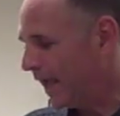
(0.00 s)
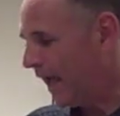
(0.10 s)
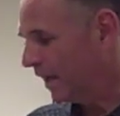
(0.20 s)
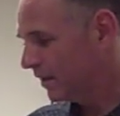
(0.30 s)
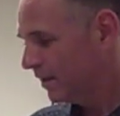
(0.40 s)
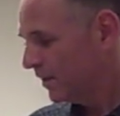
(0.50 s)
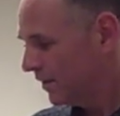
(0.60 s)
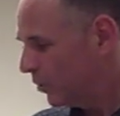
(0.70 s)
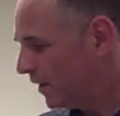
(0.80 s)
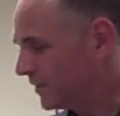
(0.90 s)
gang.
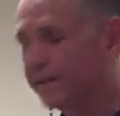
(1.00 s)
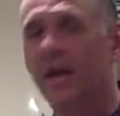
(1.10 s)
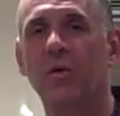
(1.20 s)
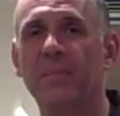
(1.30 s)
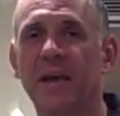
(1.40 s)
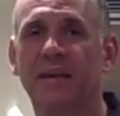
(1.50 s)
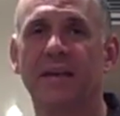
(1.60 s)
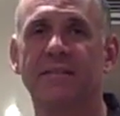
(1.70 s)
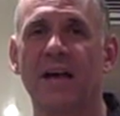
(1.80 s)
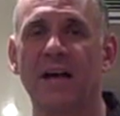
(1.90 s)
Well, today we're
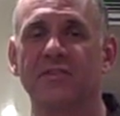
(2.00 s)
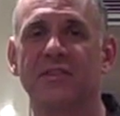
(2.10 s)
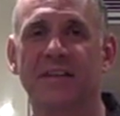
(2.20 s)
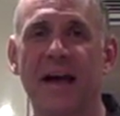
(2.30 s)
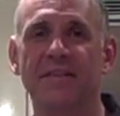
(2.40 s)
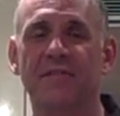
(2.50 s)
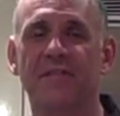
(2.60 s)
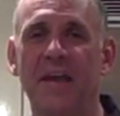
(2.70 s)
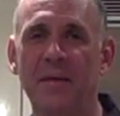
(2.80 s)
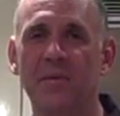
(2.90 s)
making Dr. Scott's
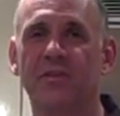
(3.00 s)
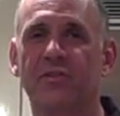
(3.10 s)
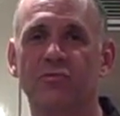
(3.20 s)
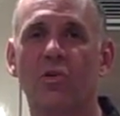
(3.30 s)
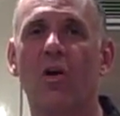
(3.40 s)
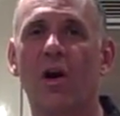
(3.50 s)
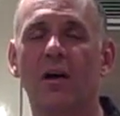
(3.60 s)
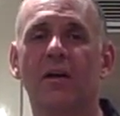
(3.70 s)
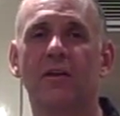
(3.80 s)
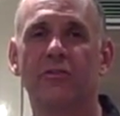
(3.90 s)
famous
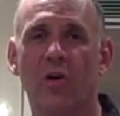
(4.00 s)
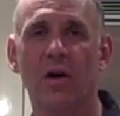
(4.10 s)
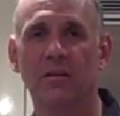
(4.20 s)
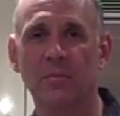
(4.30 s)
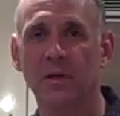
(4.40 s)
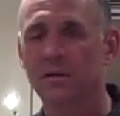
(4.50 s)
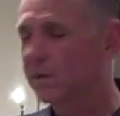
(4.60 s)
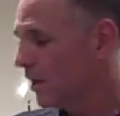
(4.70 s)
raw chocolate milk.